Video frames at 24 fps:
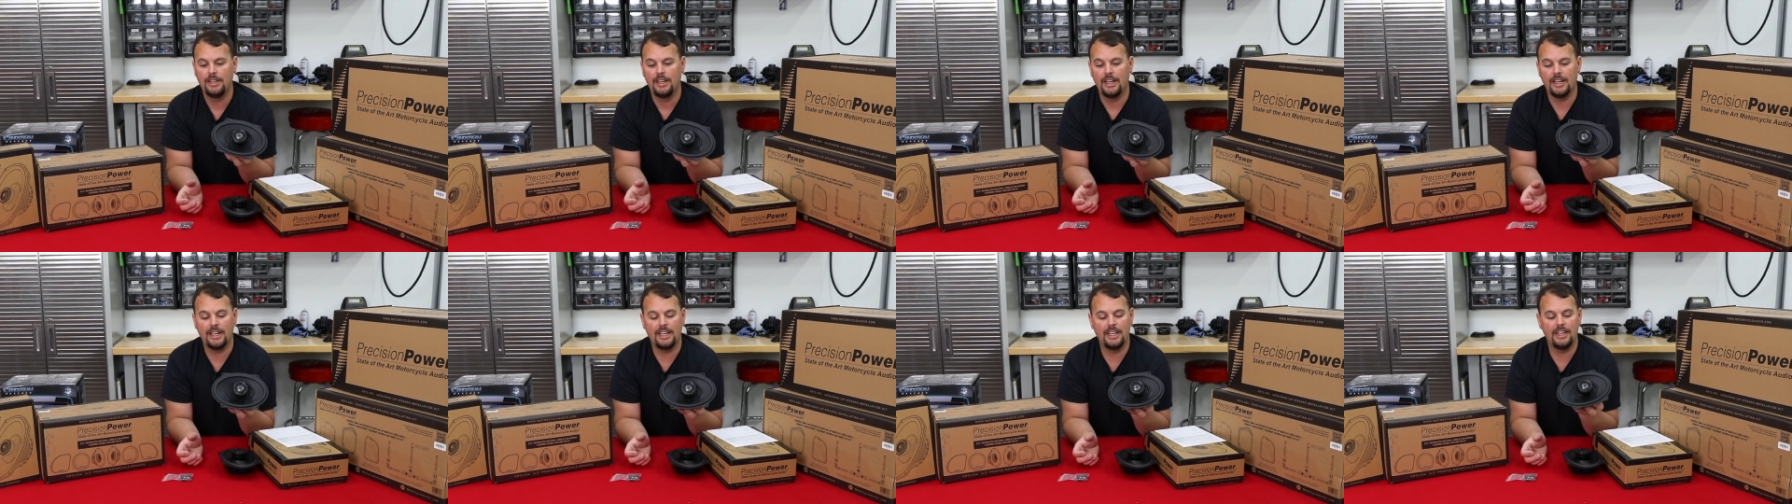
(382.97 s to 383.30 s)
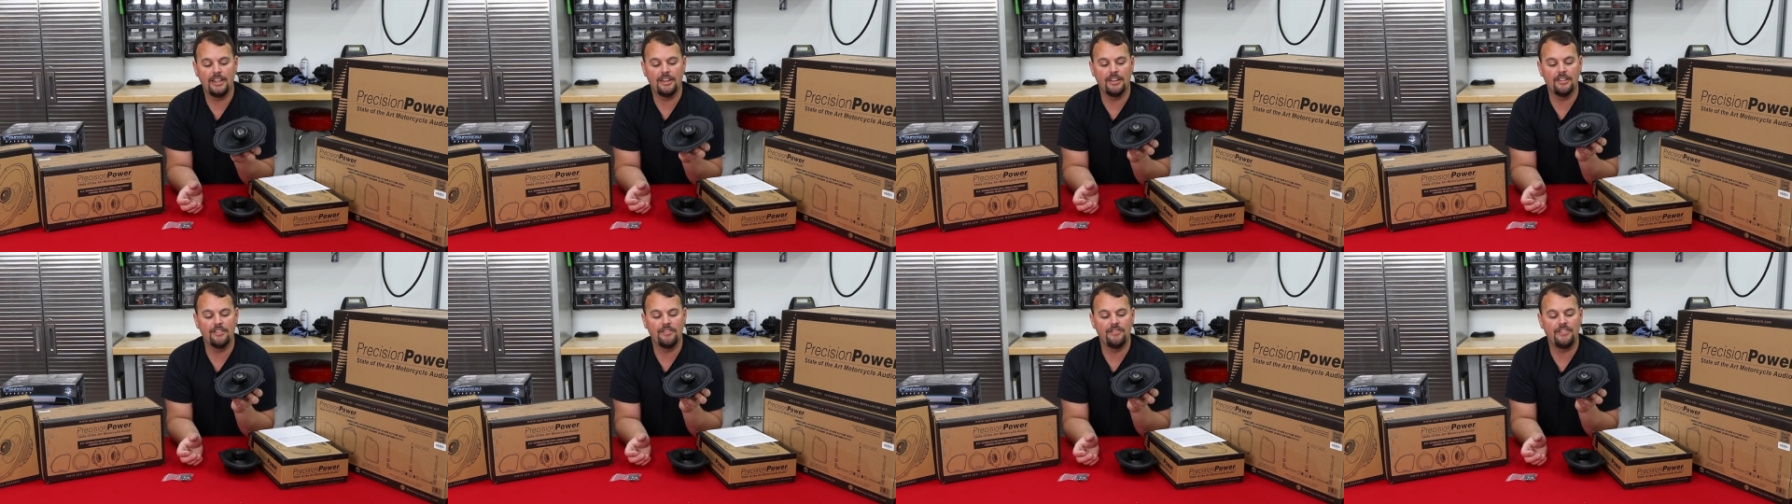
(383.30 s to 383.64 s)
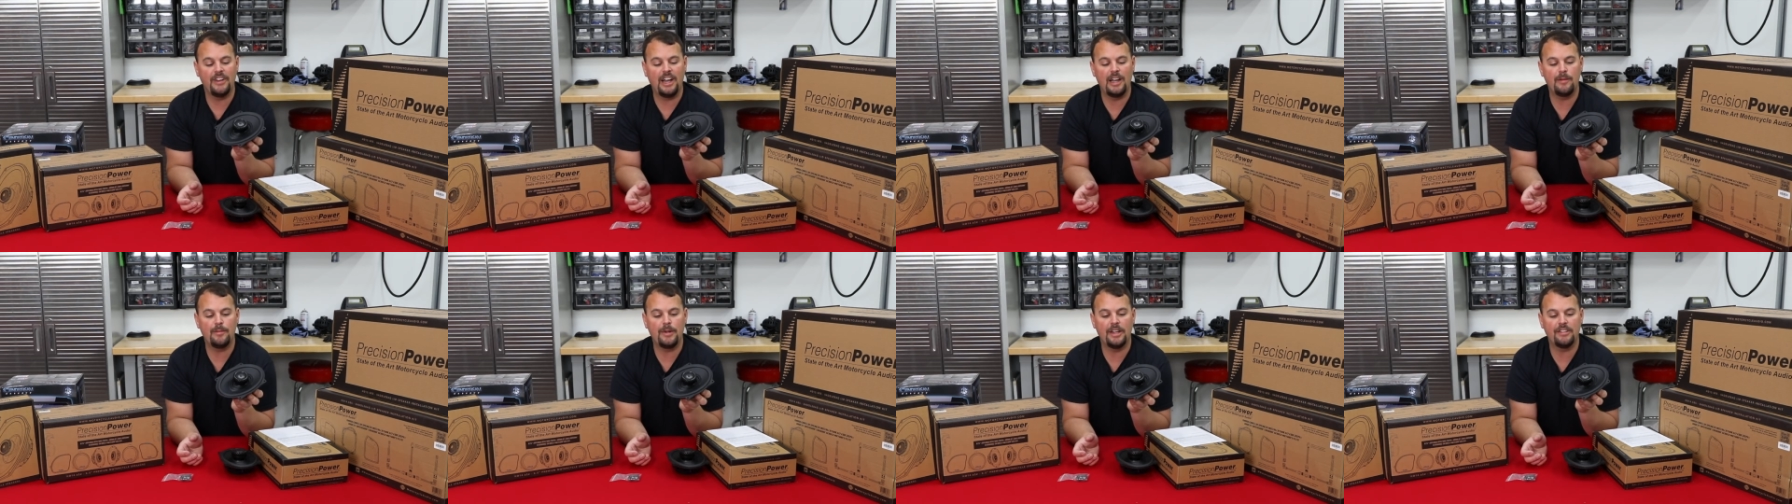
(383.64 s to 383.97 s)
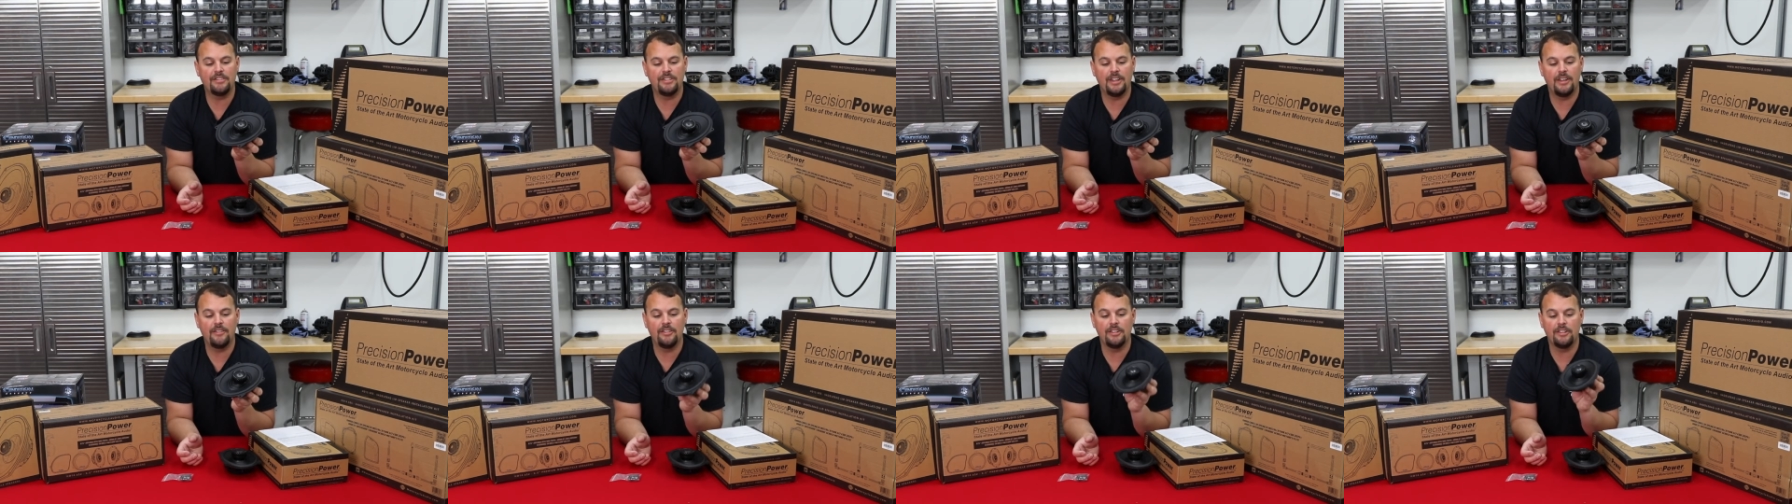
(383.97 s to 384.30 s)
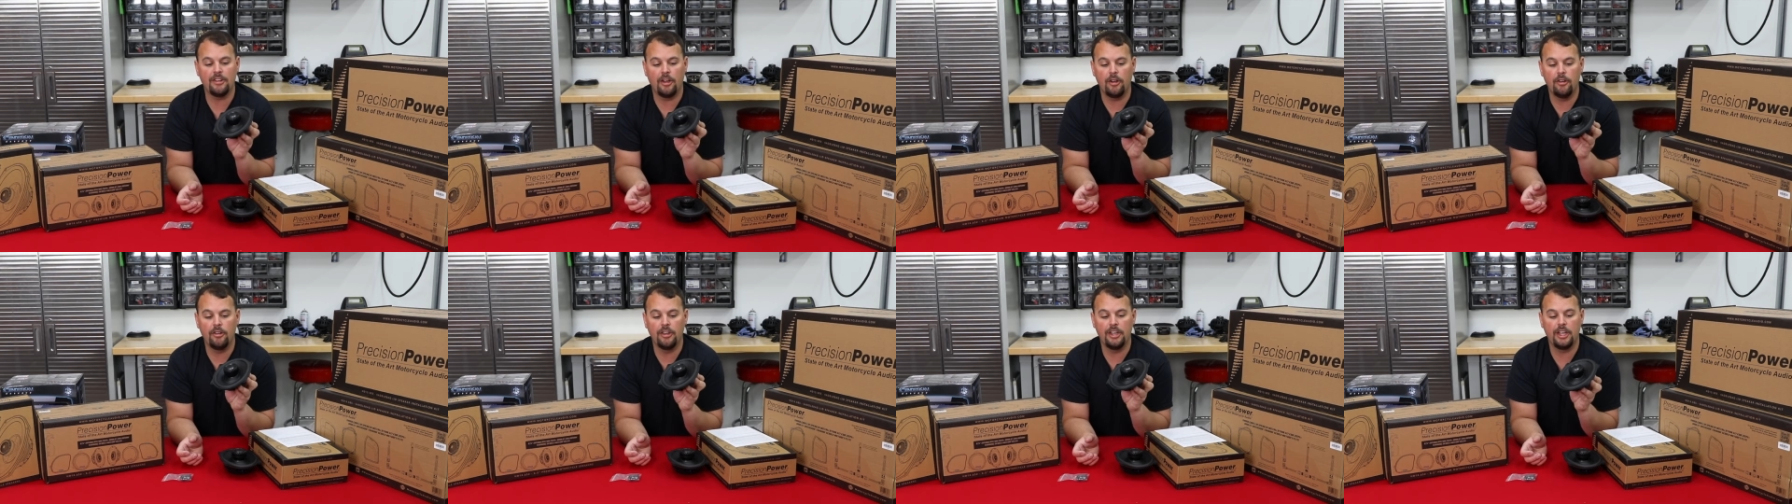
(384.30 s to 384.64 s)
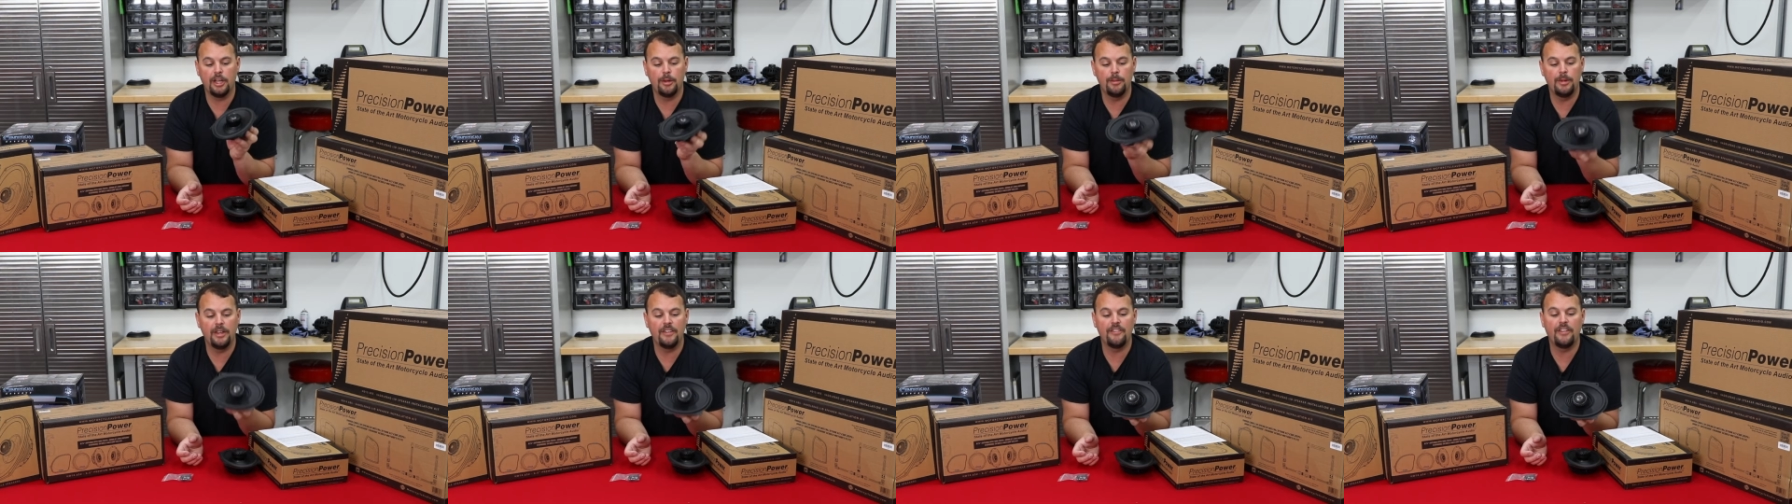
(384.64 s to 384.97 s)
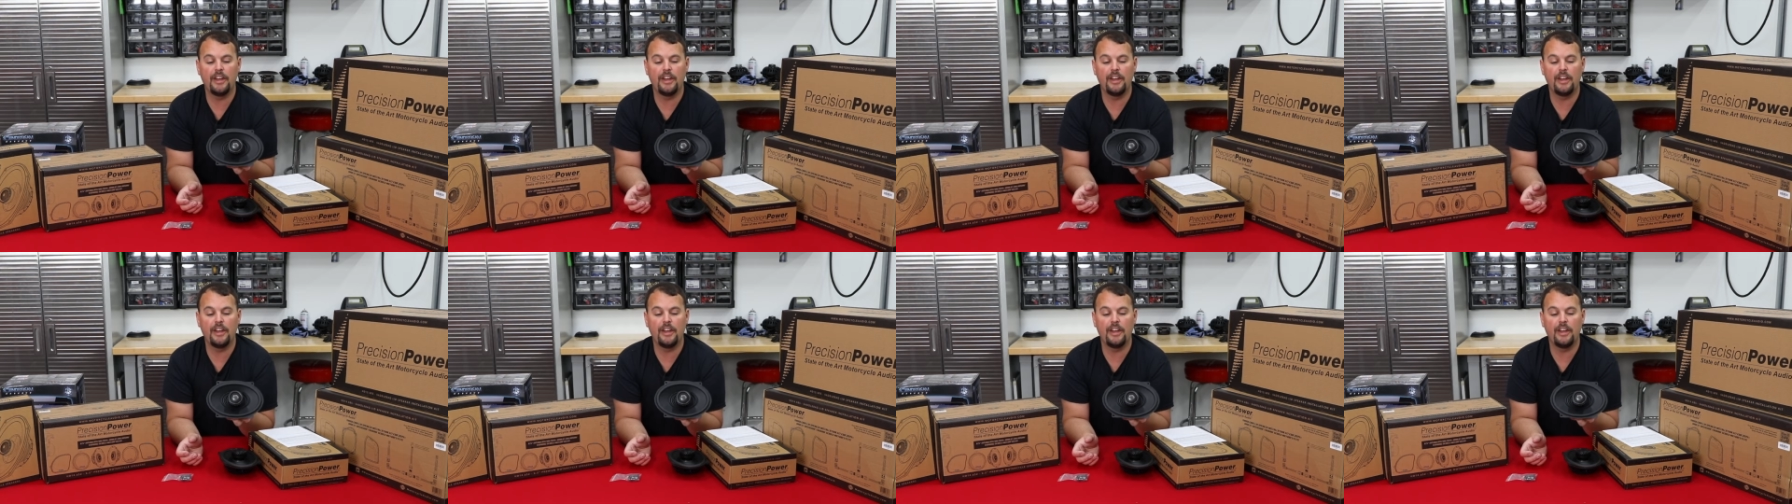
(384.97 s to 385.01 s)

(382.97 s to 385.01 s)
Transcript: Again, the 5x7 is only going to be